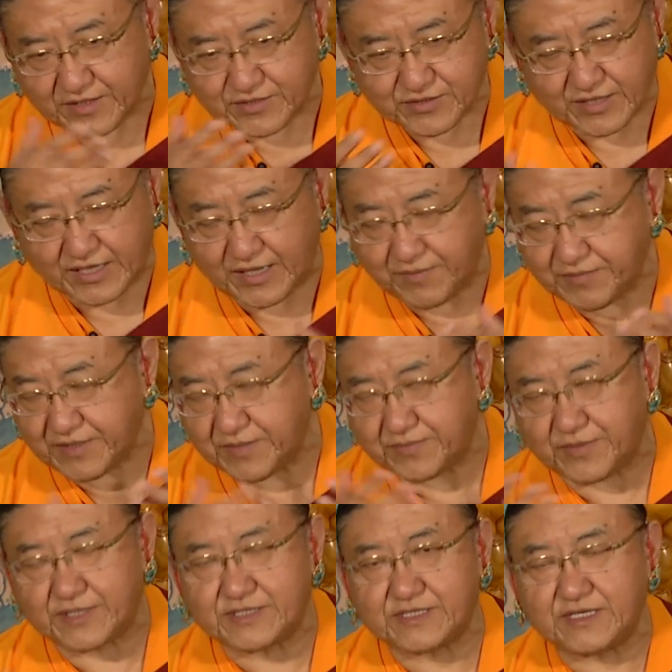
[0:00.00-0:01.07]
So
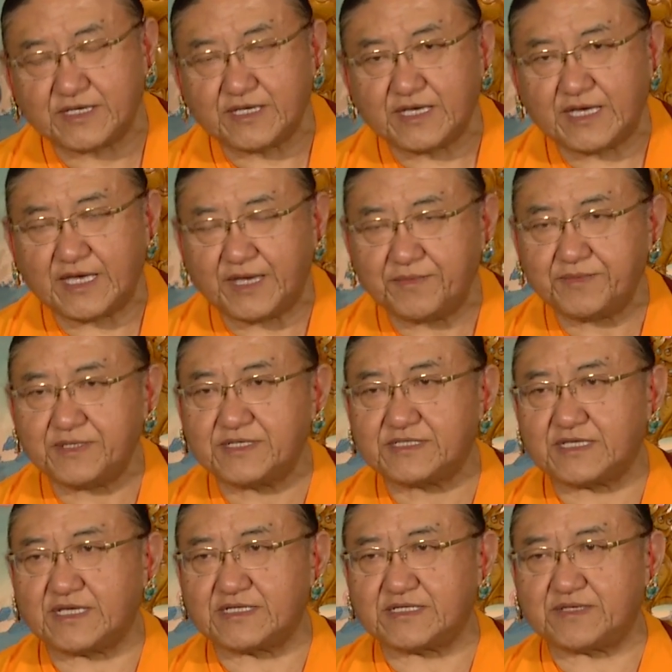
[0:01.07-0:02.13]
everybody, every
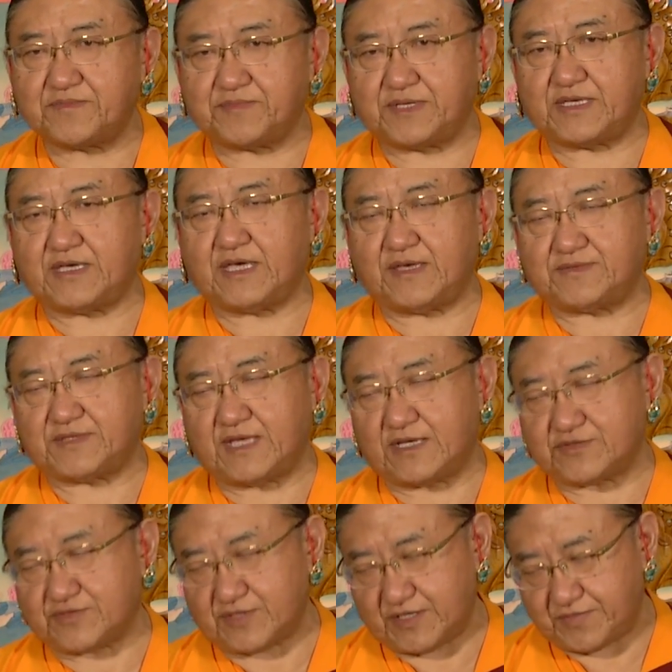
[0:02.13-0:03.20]
sentient being has
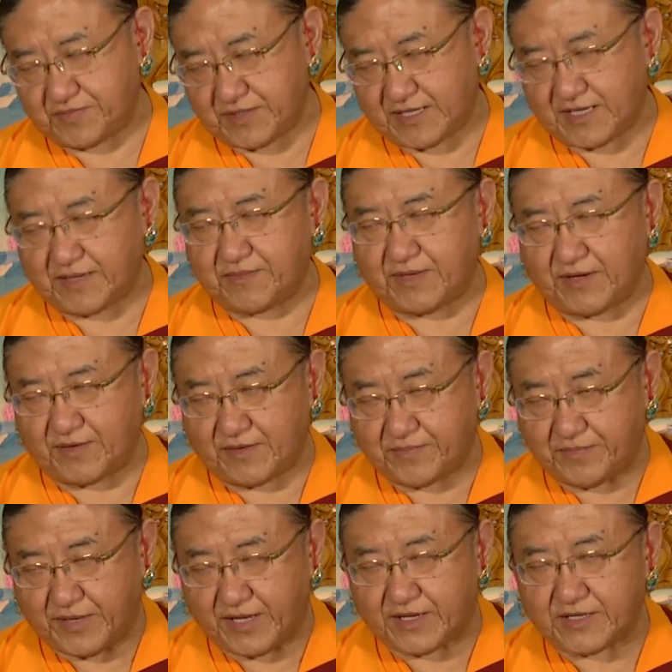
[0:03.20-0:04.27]
actually become our
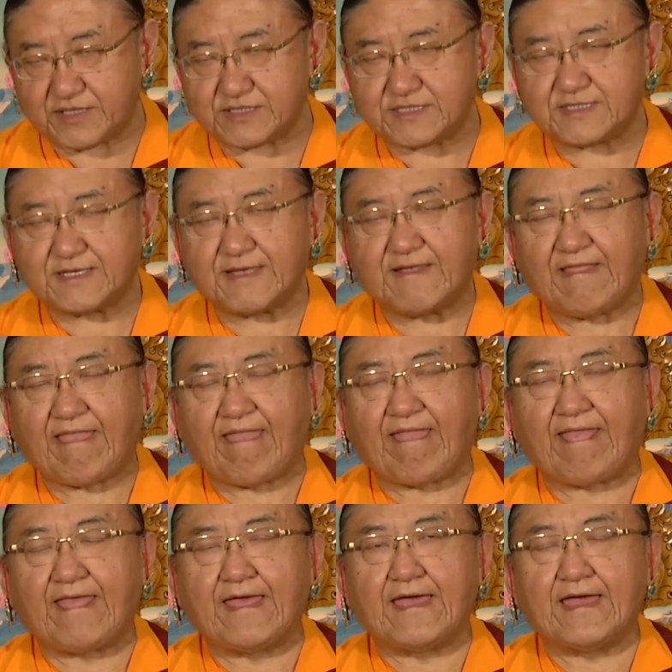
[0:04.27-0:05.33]
parents
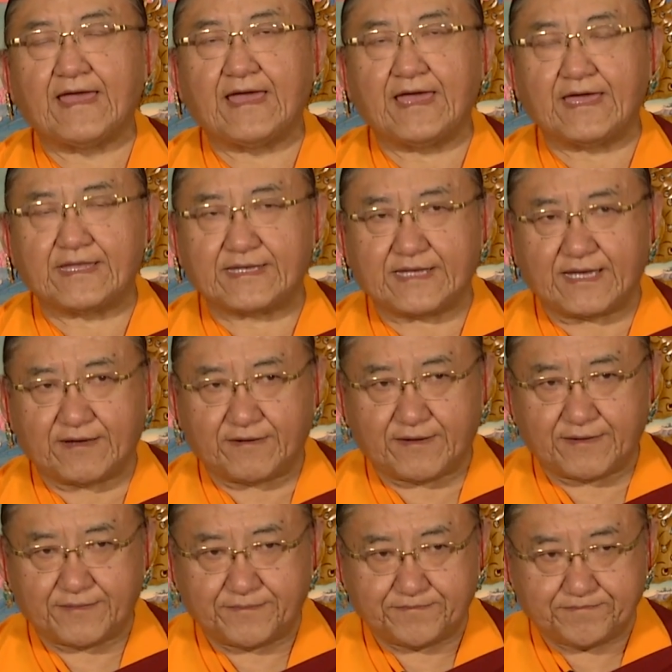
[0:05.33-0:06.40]
and
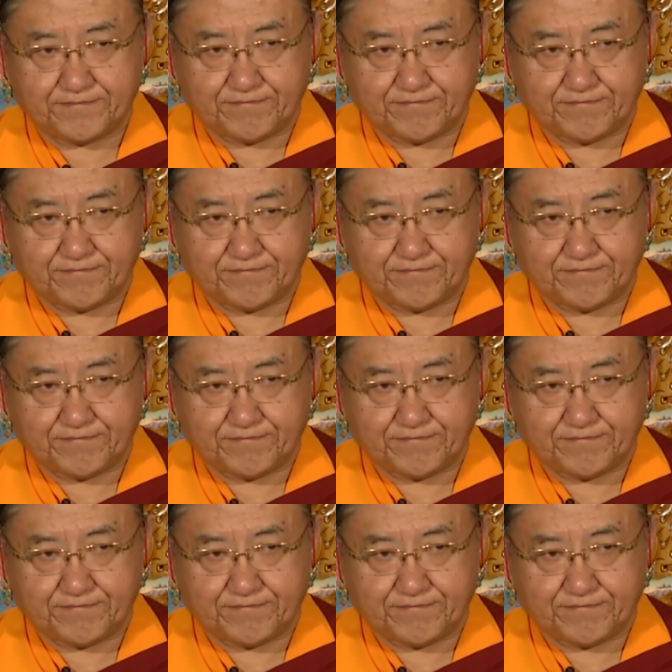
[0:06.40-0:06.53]
our